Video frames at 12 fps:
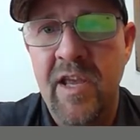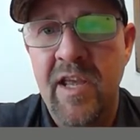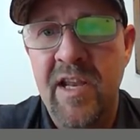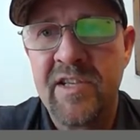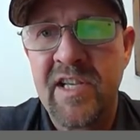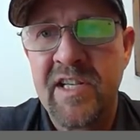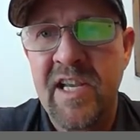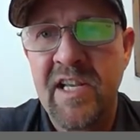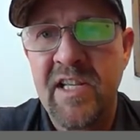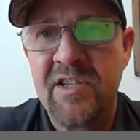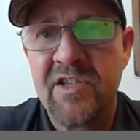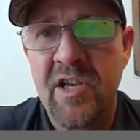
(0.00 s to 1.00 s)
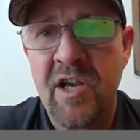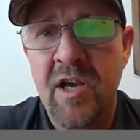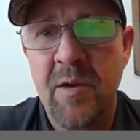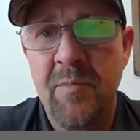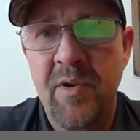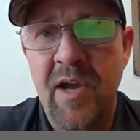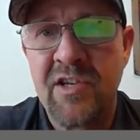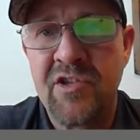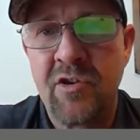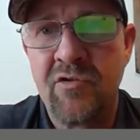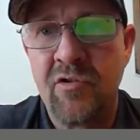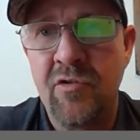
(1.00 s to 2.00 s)
As I take this up, I
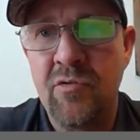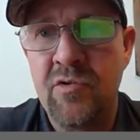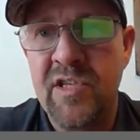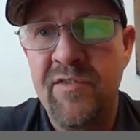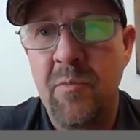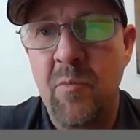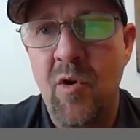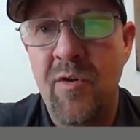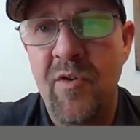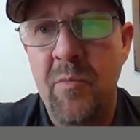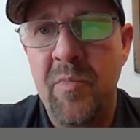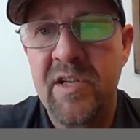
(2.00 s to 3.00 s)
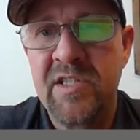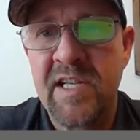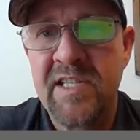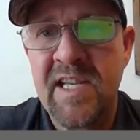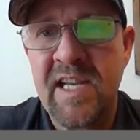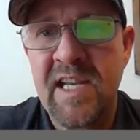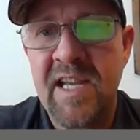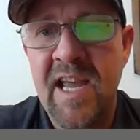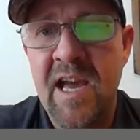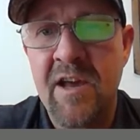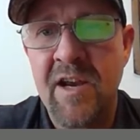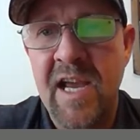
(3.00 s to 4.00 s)
start to lose even more of it. But as I take it
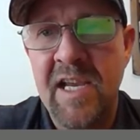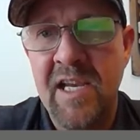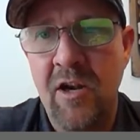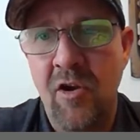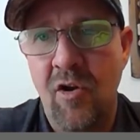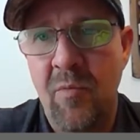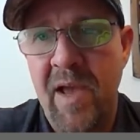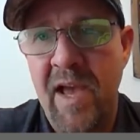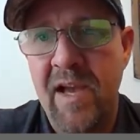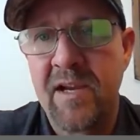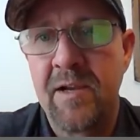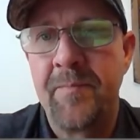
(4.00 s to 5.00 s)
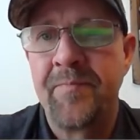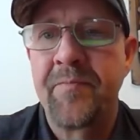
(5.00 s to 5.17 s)
down, I get it all back.